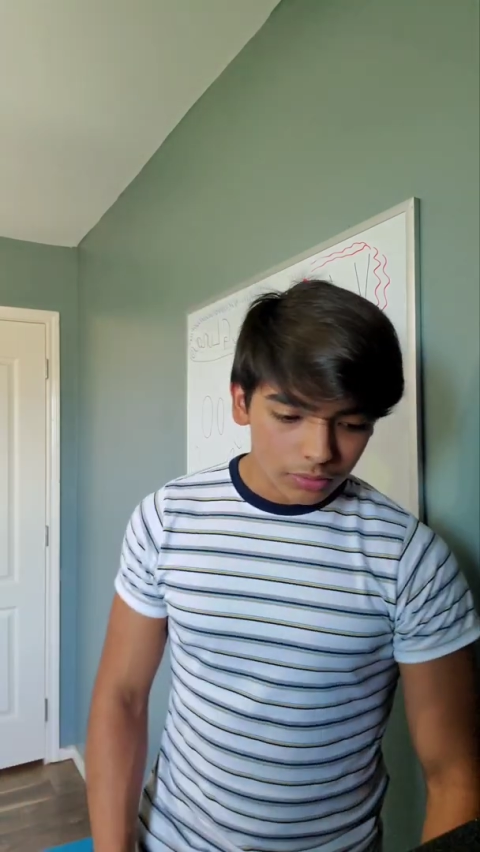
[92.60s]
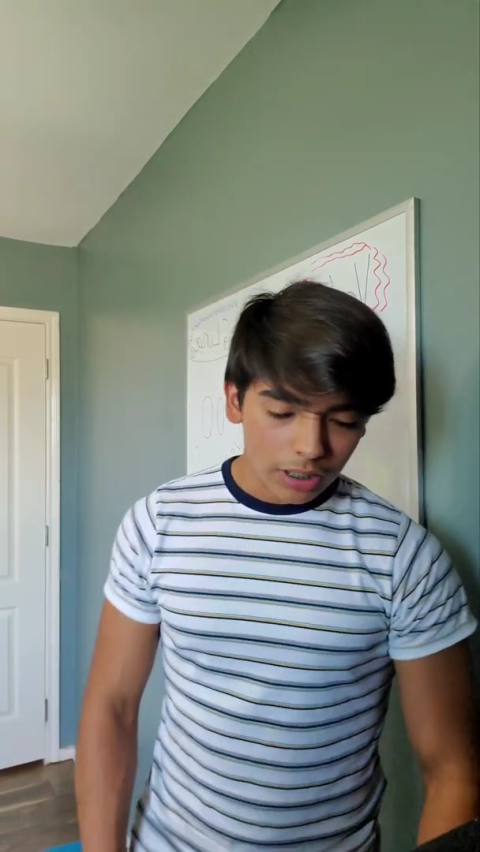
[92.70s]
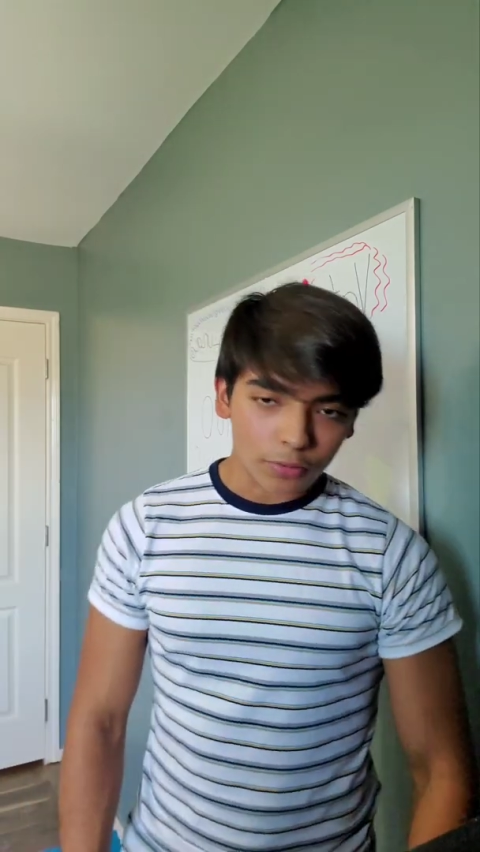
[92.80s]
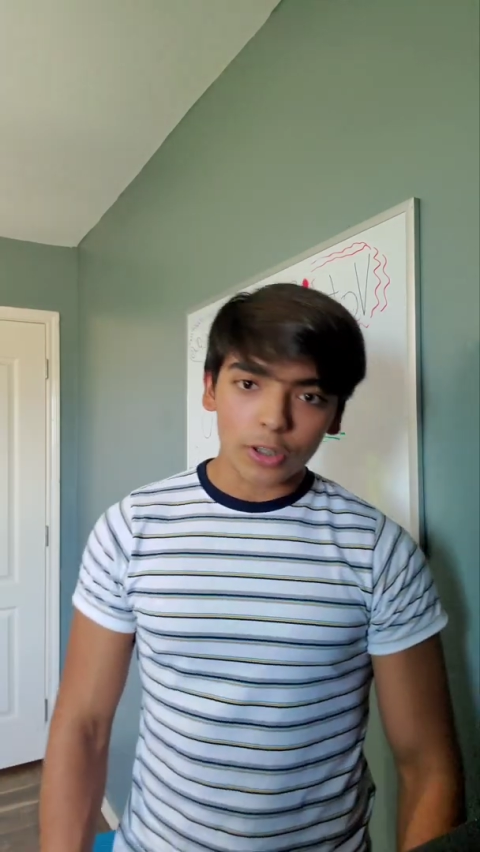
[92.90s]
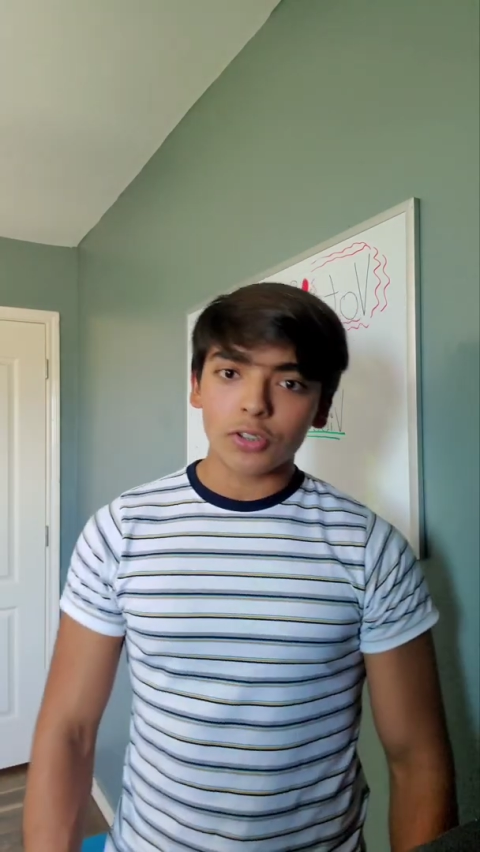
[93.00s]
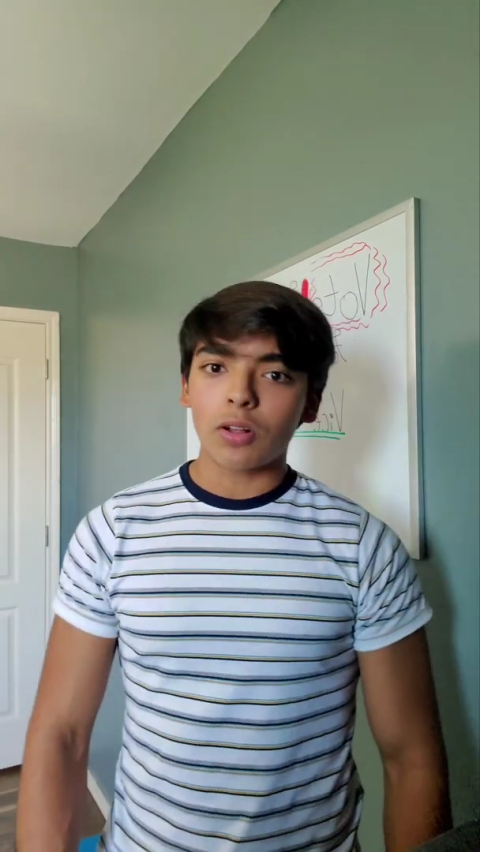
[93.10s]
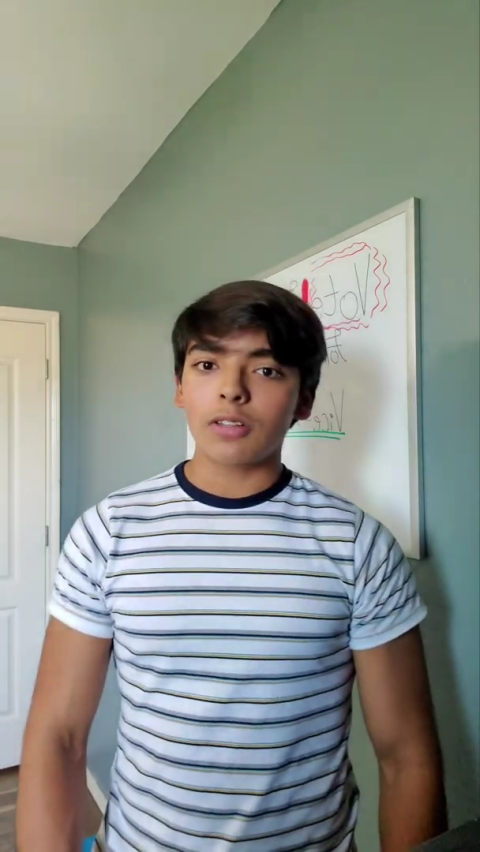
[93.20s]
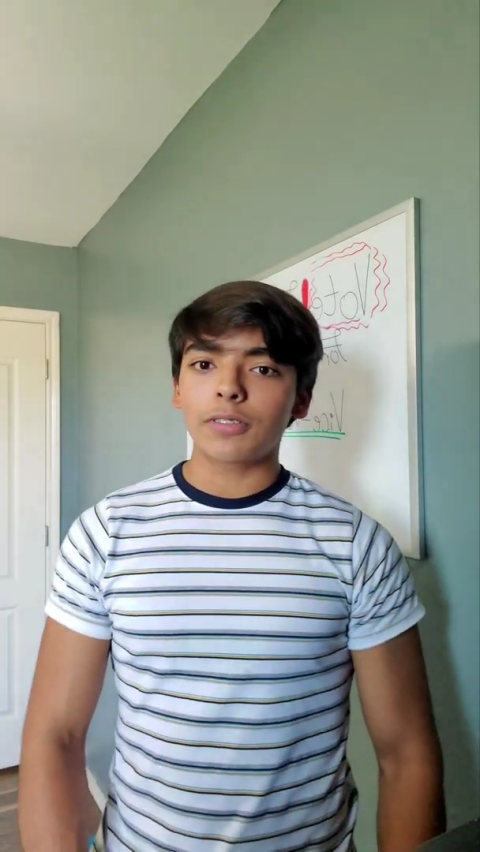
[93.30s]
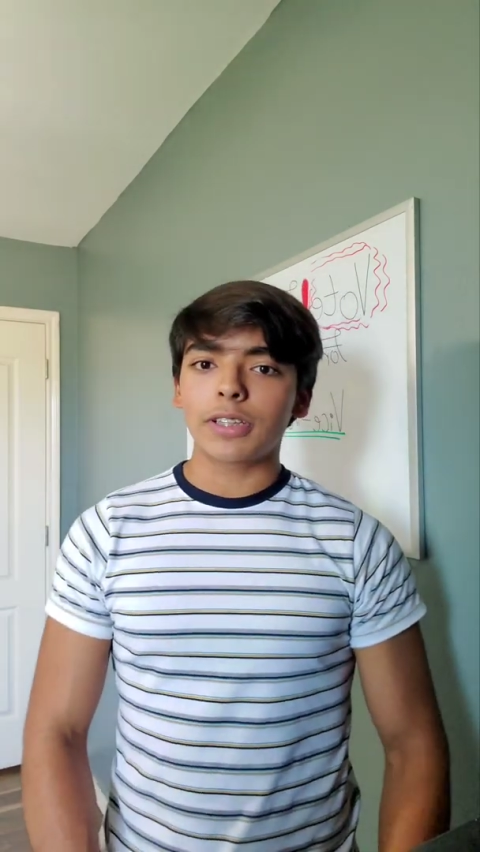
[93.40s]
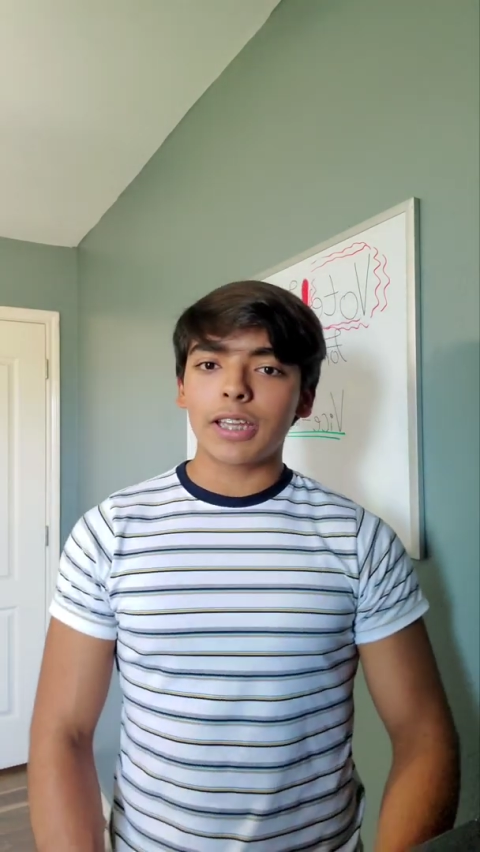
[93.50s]
As far as
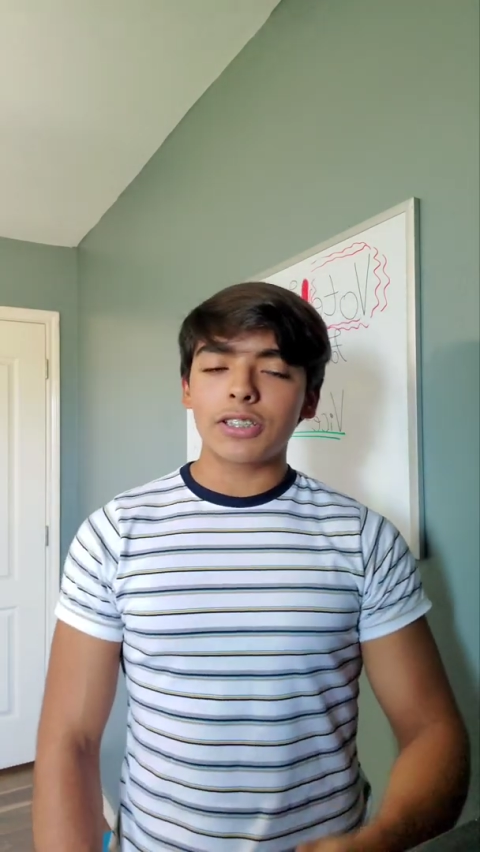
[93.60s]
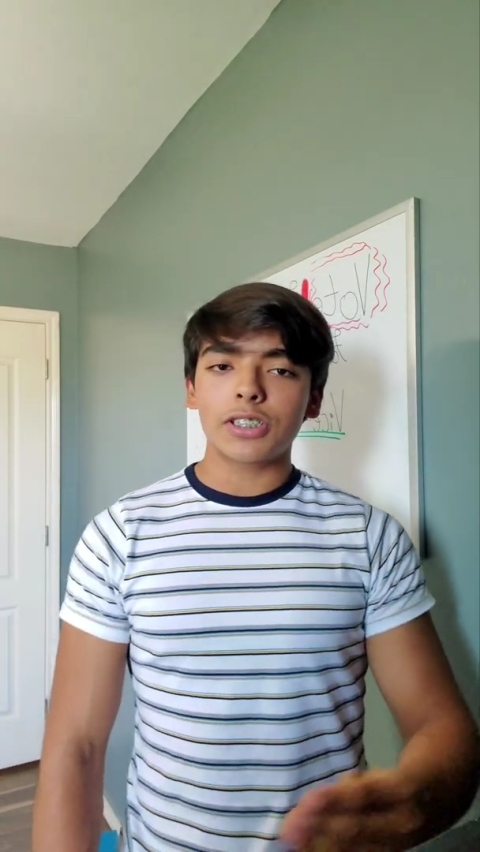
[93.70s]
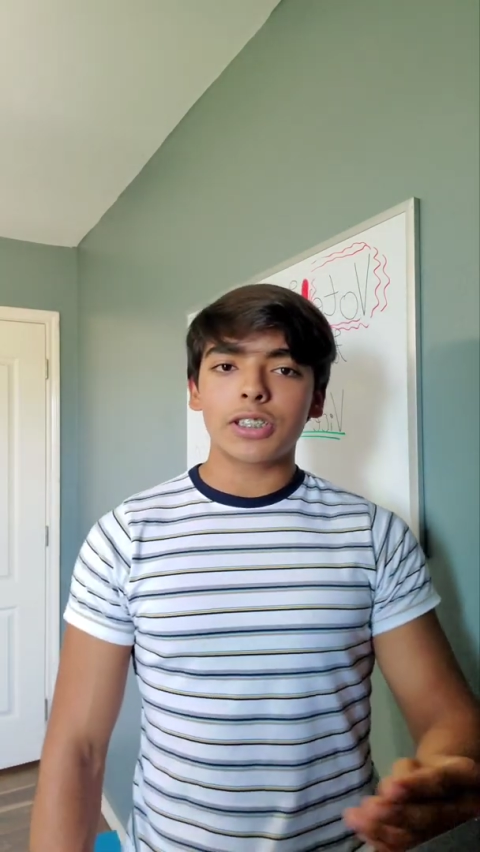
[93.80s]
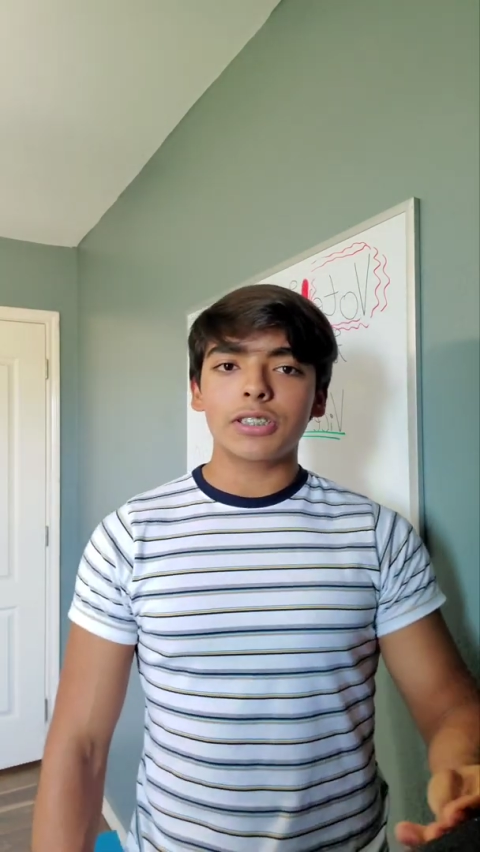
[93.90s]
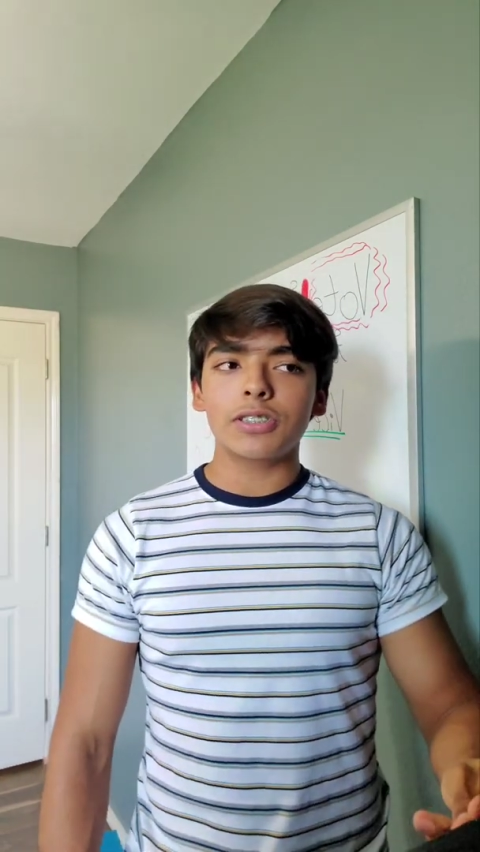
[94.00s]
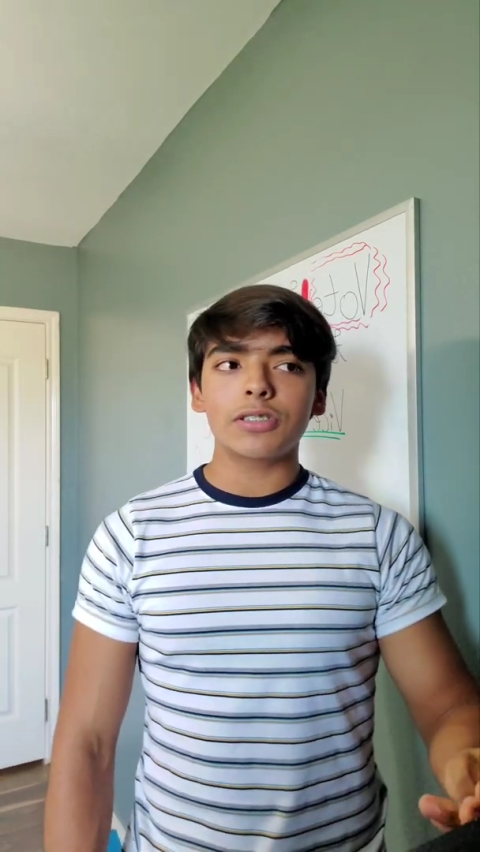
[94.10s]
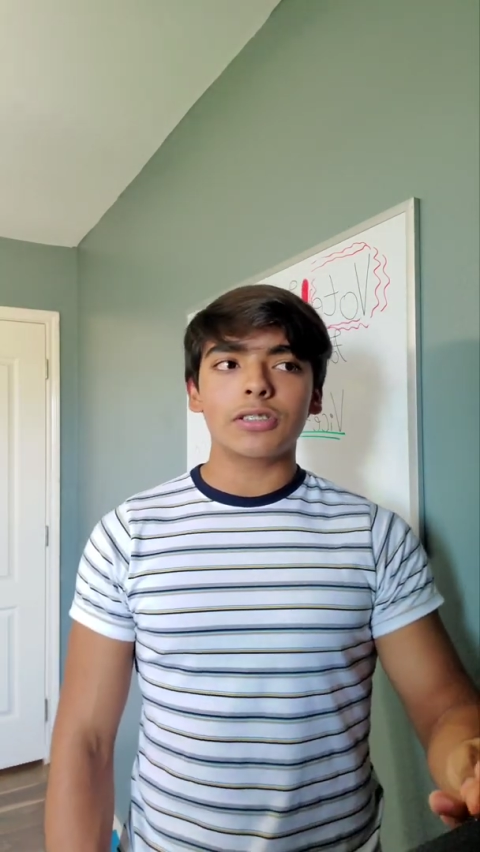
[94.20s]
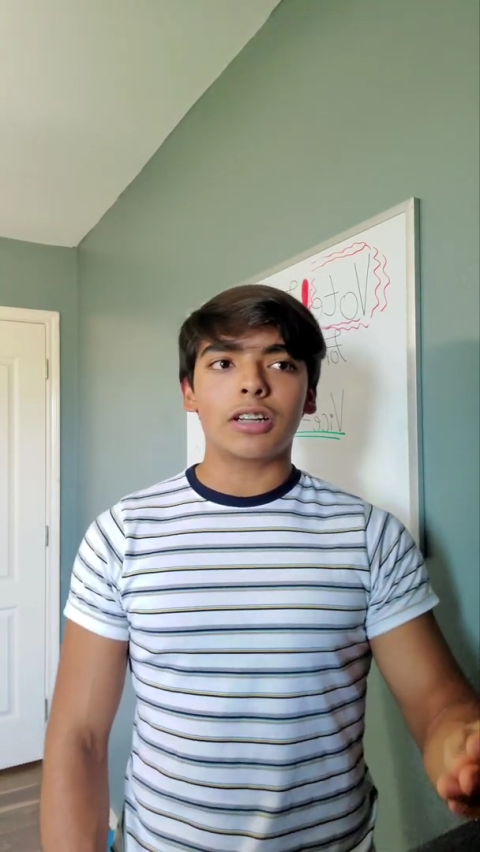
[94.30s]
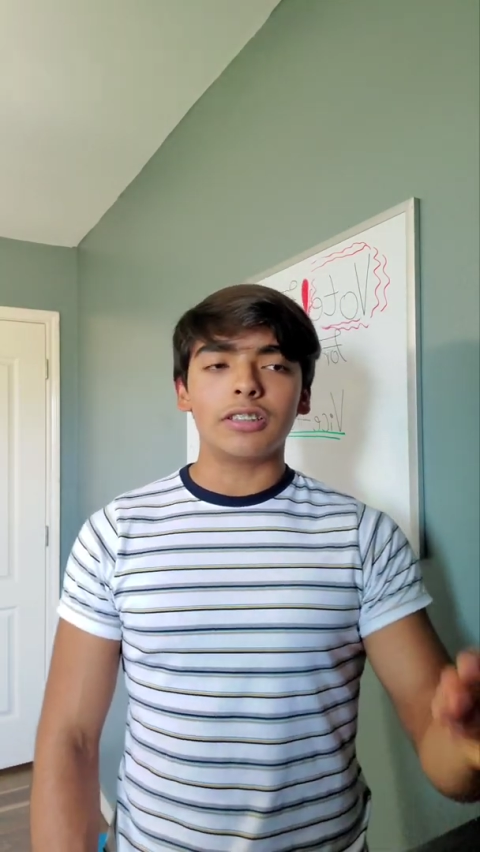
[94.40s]
qualifications,